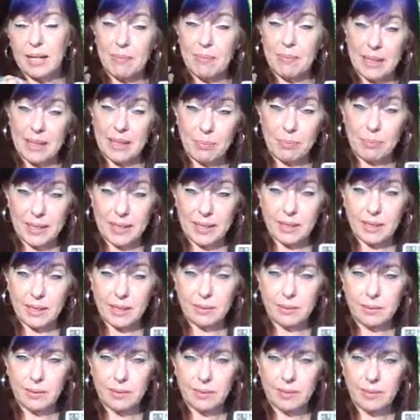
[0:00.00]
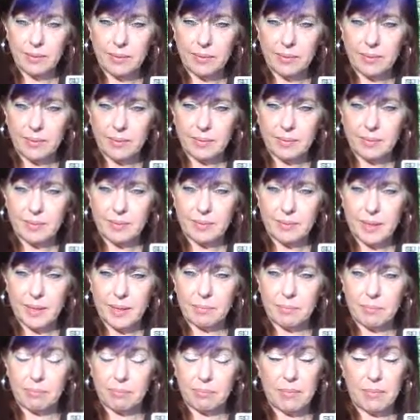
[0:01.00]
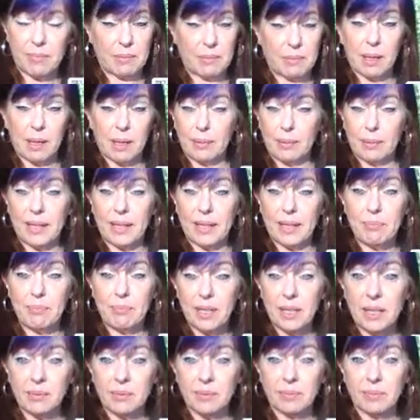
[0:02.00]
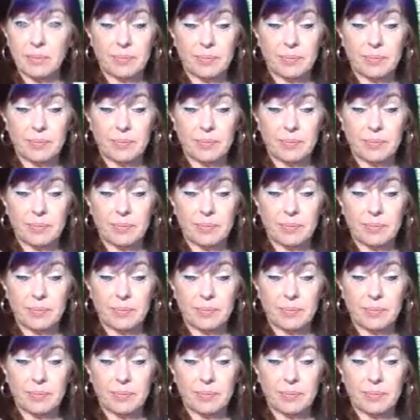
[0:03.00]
Make a plan. Maybe make a plan B.